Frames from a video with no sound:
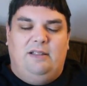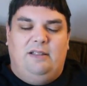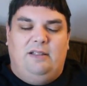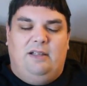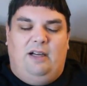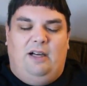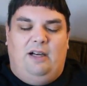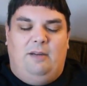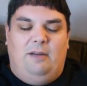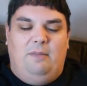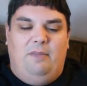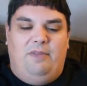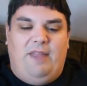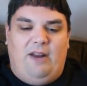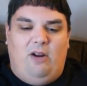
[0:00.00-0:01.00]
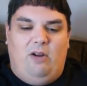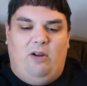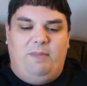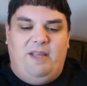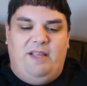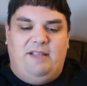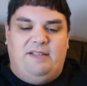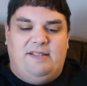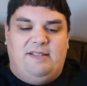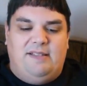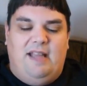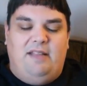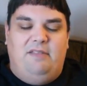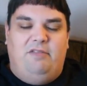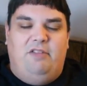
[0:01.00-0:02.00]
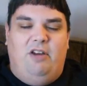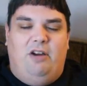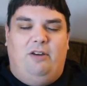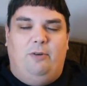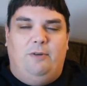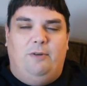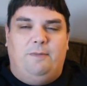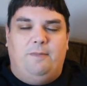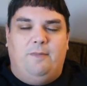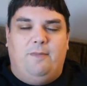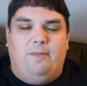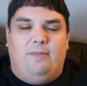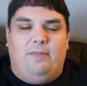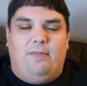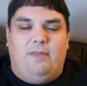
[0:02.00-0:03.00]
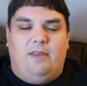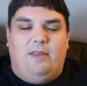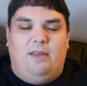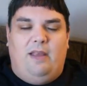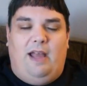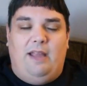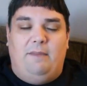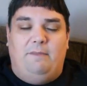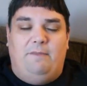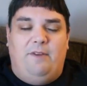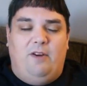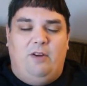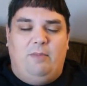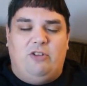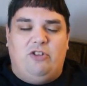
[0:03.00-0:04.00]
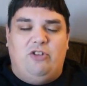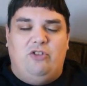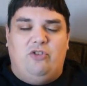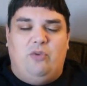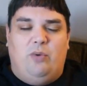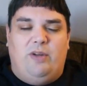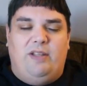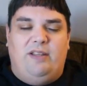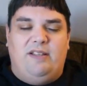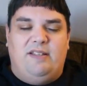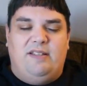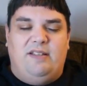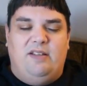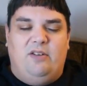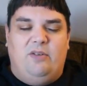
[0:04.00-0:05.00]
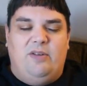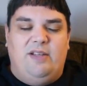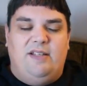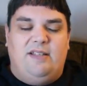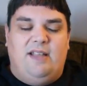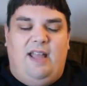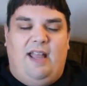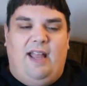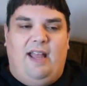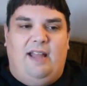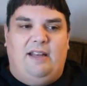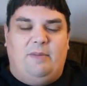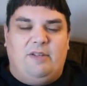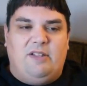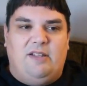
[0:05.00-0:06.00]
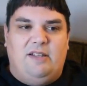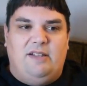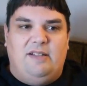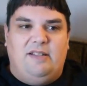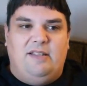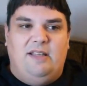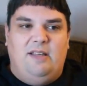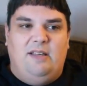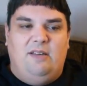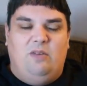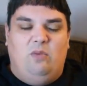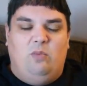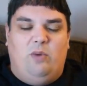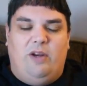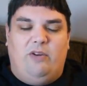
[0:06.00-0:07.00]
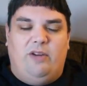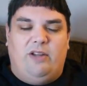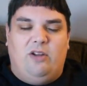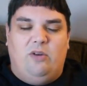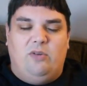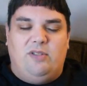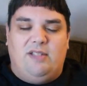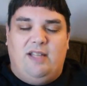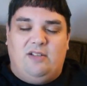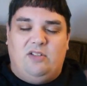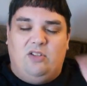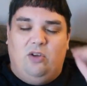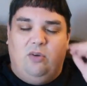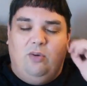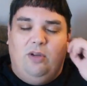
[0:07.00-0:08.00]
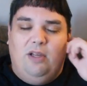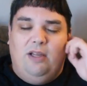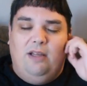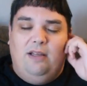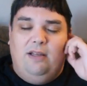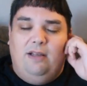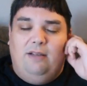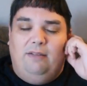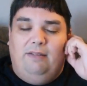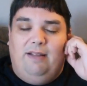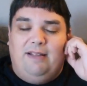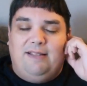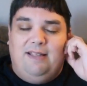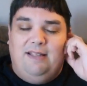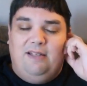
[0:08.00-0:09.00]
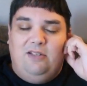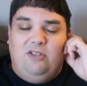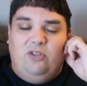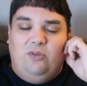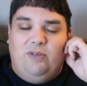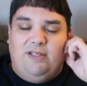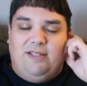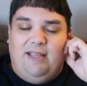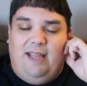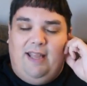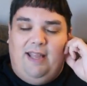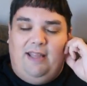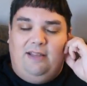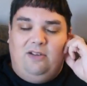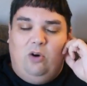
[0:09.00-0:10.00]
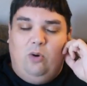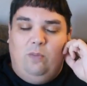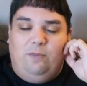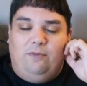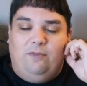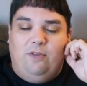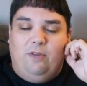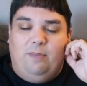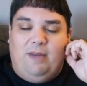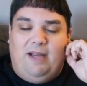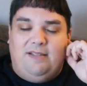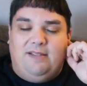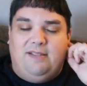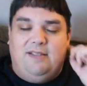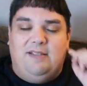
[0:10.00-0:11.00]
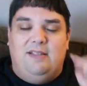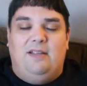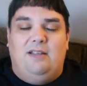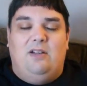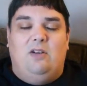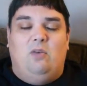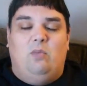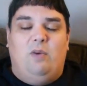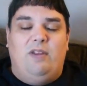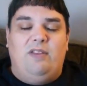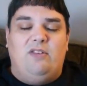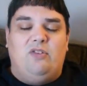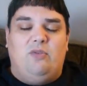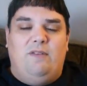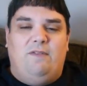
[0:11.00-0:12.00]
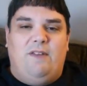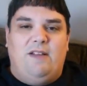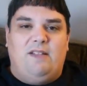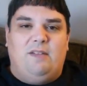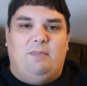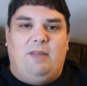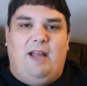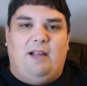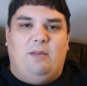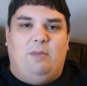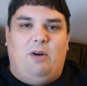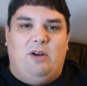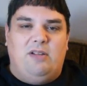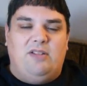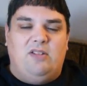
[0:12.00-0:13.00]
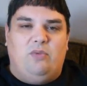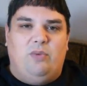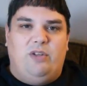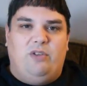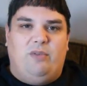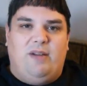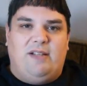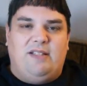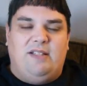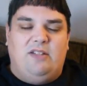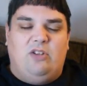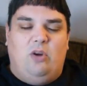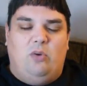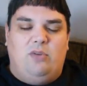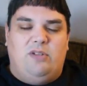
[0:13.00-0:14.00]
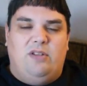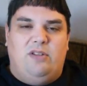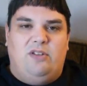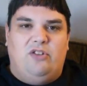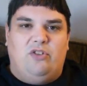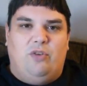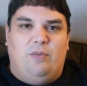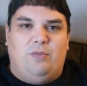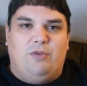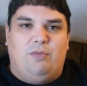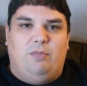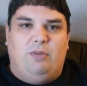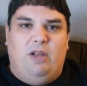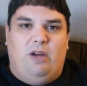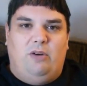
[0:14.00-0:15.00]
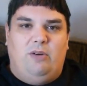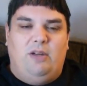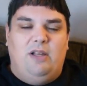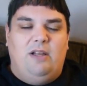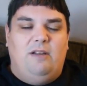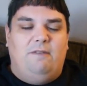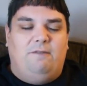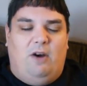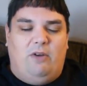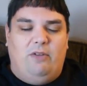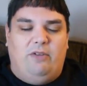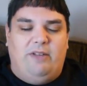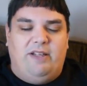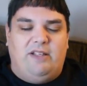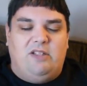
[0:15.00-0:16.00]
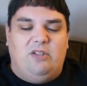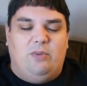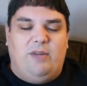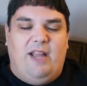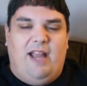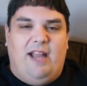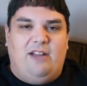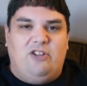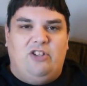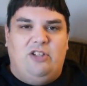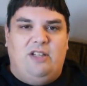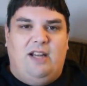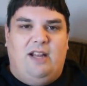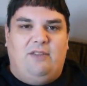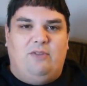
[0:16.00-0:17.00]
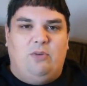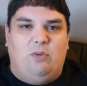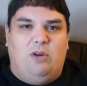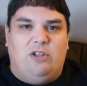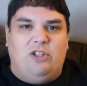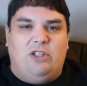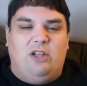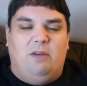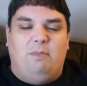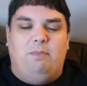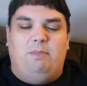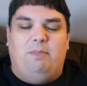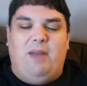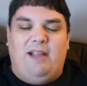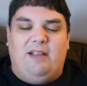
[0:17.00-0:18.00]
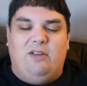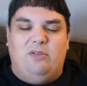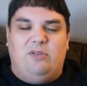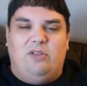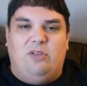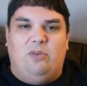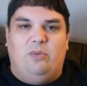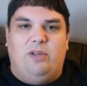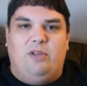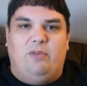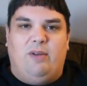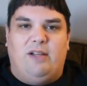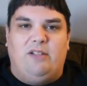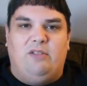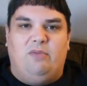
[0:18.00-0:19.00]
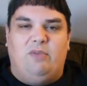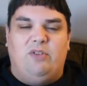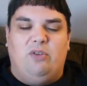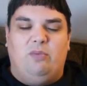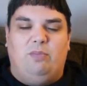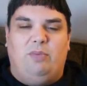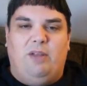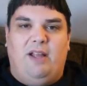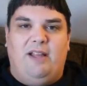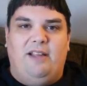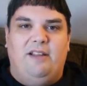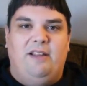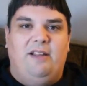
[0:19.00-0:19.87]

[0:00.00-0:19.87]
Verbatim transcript: Um, that all being said, though, I am very much enjoying this series, and I'm excited to see where it goes next. So let's get into it and hope for the best. When the screen fades to black, pause this redirect and go to the description below. Follow the link to the reaction, and after you watch it, come back here to the redirect and resume play.